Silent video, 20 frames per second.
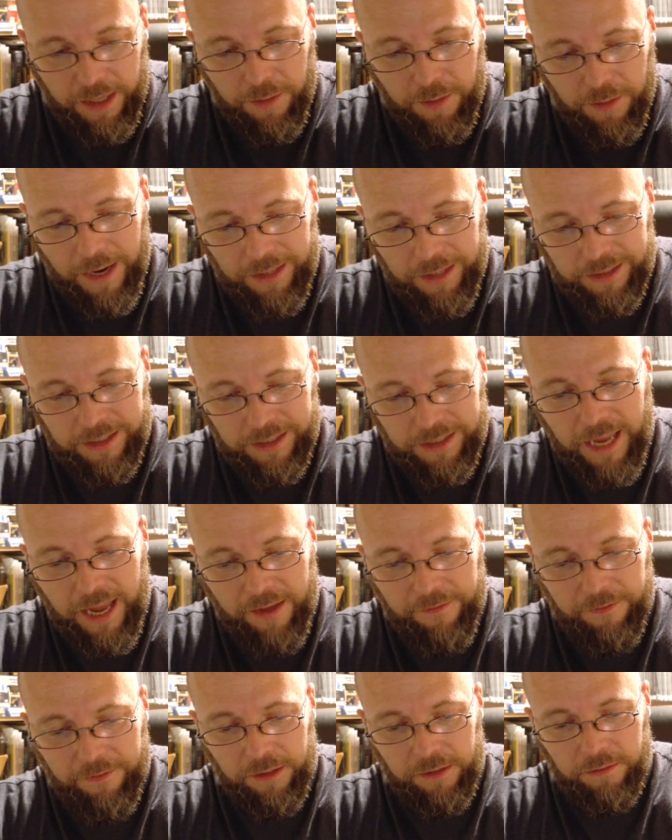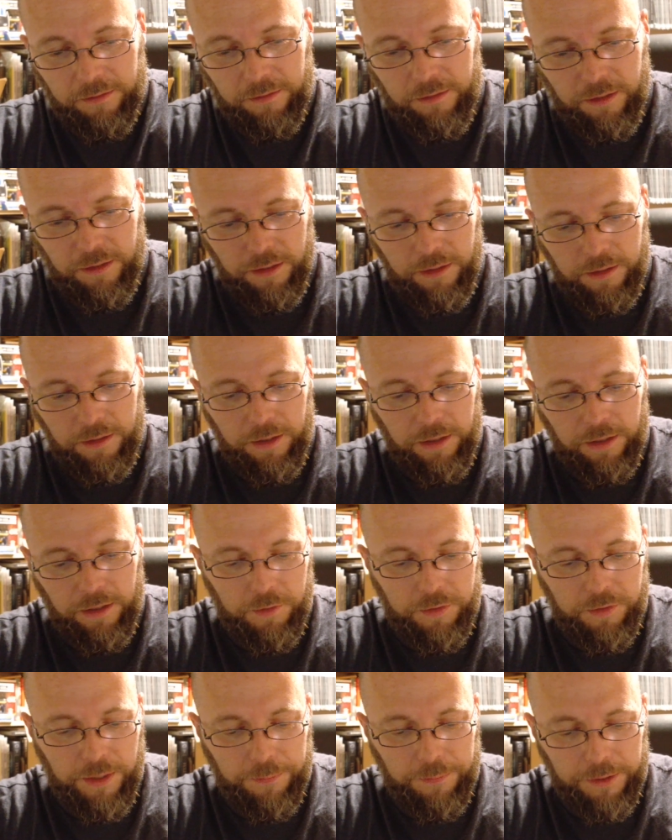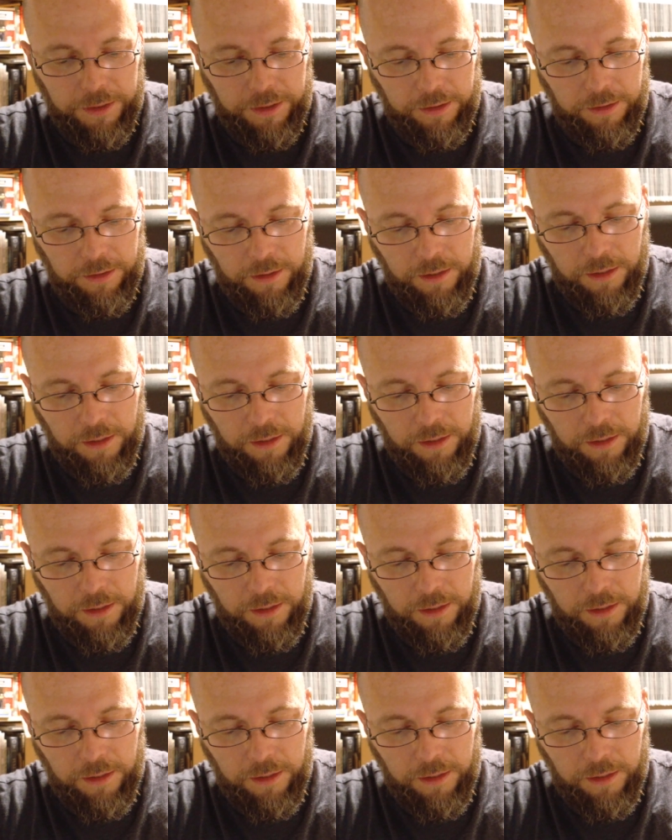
them, I at least have something.